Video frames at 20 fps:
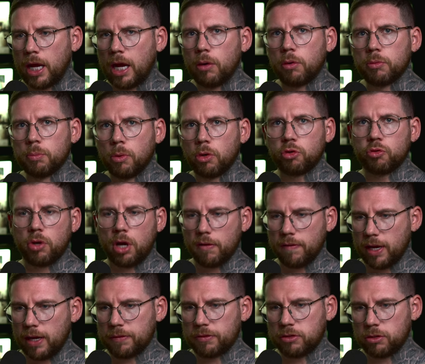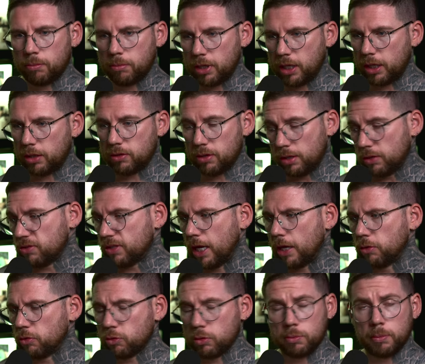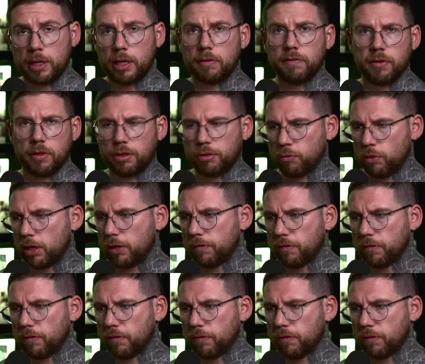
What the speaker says: I would much rather have somebody that stays with me for 3,